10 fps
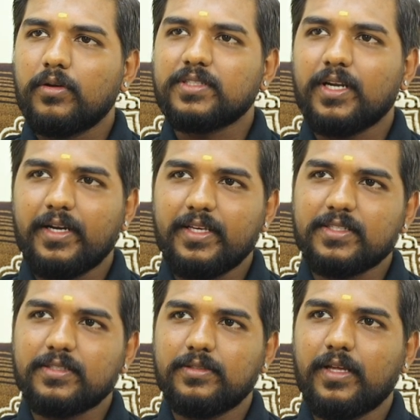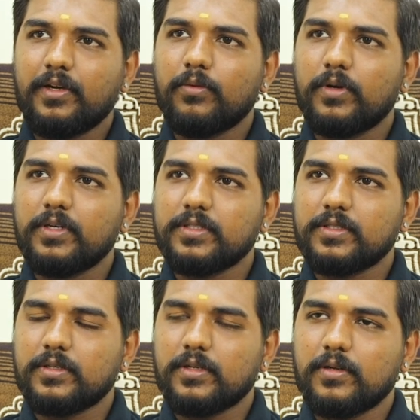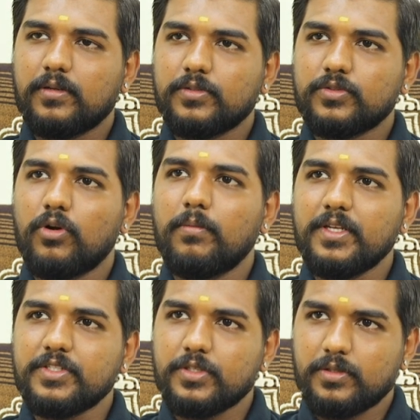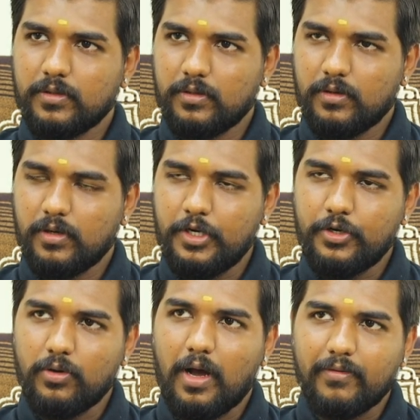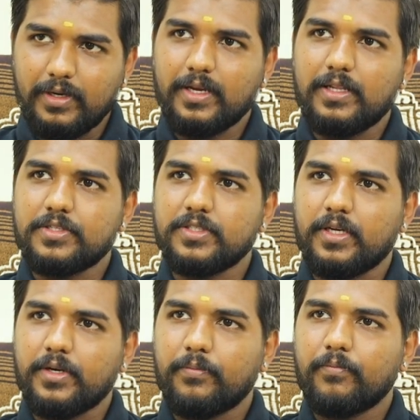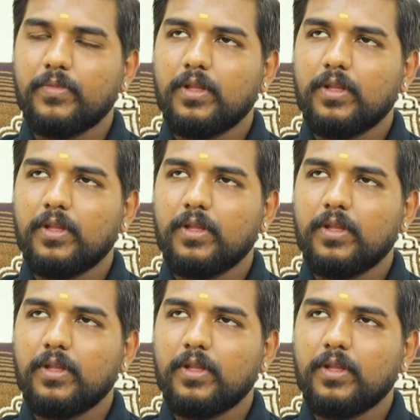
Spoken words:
studies that was so much into our culture